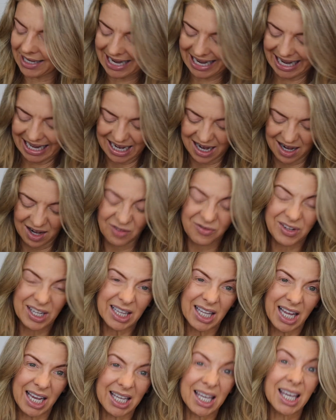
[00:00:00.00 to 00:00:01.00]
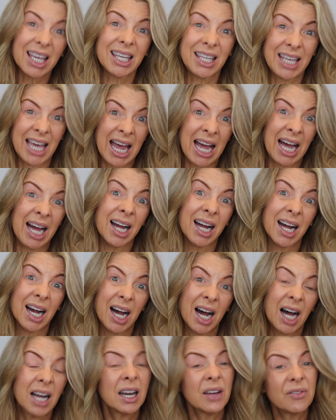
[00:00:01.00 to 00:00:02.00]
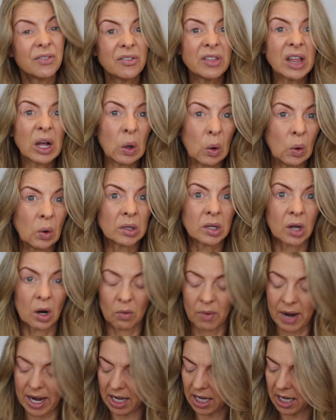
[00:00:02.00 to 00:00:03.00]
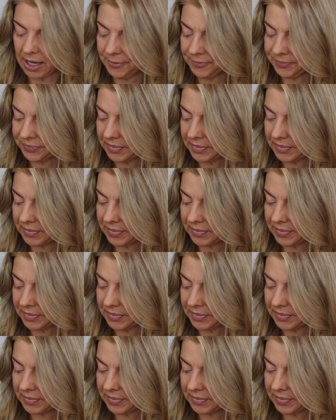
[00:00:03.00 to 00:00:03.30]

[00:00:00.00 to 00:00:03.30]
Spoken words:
And I kind of feel like, yeah, enough of the gold already.